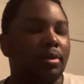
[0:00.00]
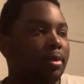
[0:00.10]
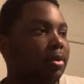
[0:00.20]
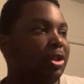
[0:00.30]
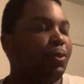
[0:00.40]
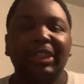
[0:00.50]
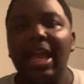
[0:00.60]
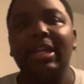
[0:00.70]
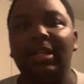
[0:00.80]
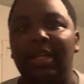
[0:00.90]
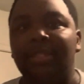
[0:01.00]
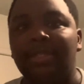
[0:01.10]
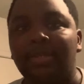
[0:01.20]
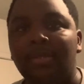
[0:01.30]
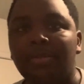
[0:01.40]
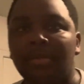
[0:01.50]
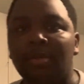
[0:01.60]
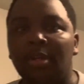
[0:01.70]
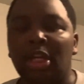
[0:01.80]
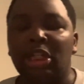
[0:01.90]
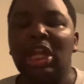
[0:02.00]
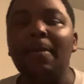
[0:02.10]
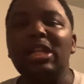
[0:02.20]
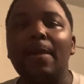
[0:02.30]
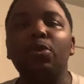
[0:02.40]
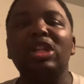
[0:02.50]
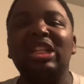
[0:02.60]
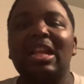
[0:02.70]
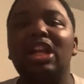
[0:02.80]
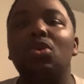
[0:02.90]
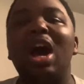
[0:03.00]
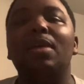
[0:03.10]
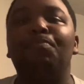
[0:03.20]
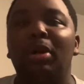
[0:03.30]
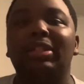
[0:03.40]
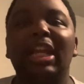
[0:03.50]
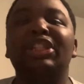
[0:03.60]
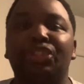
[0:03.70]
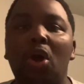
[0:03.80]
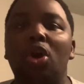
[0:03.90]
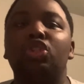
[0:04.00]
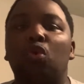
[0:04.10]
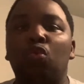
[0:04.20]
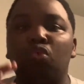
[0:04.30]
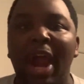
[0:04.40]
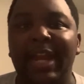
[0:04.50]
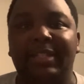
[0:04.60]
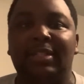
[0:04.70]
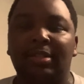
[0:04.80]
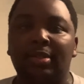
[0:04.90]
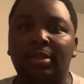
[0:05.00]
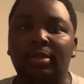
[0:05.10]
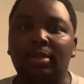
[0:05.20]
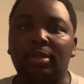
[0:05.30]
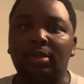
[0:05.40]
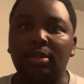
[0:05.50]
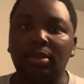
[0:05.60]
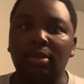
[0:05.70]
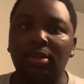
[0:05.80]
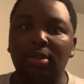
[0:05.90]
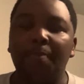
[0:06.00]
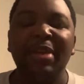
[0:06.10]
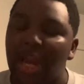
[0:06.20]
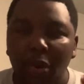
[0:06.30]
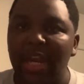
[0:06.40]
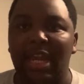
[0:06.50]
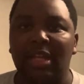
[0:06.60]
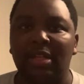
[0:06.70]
It's ridiculous. WWE does not know how to book their stars right. Period.